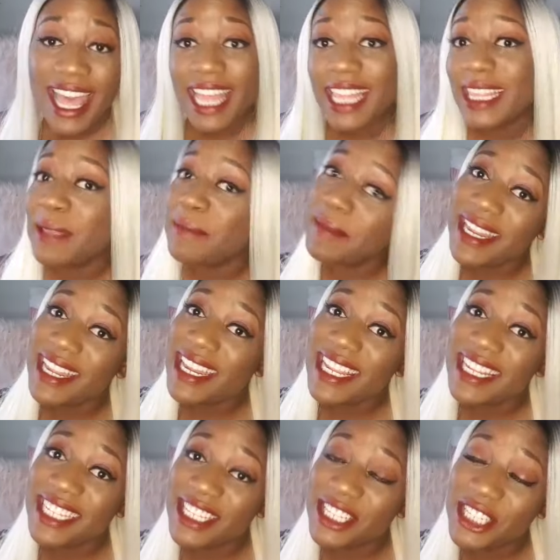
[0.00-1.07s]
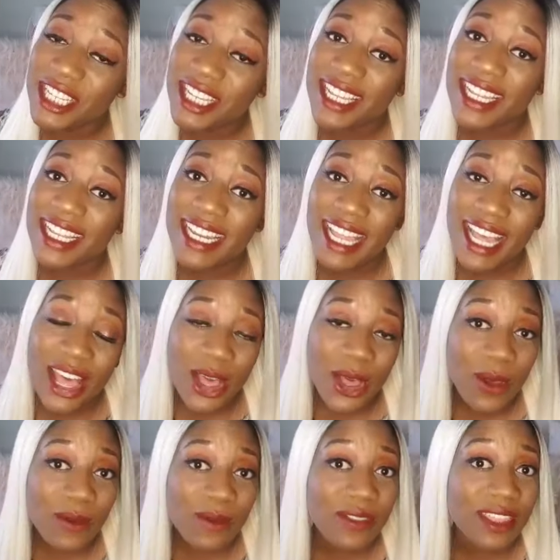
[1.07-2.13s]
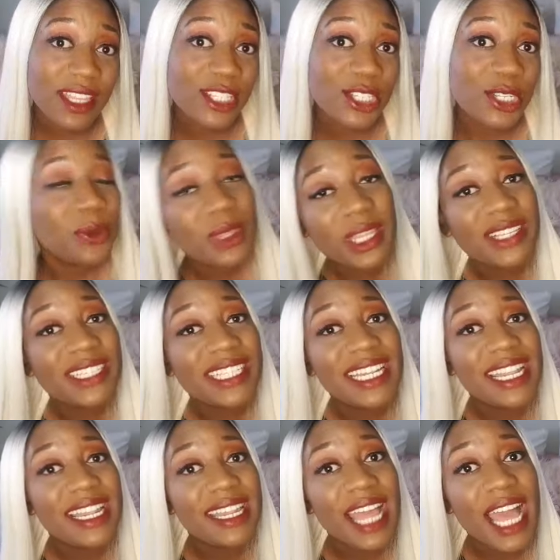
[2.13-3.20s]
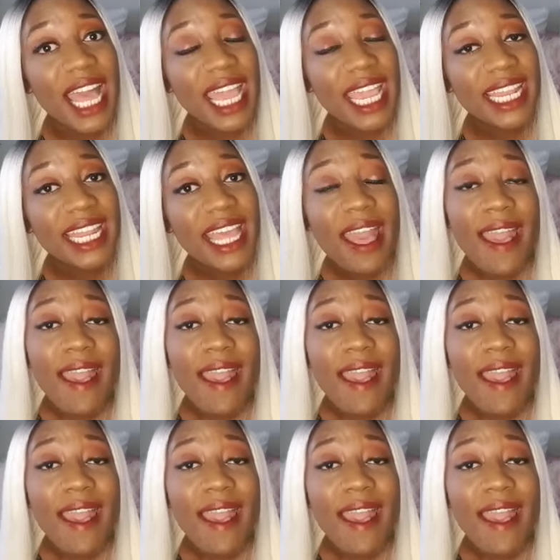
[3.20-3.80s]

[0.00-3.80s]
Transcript: a limited edition of the 2009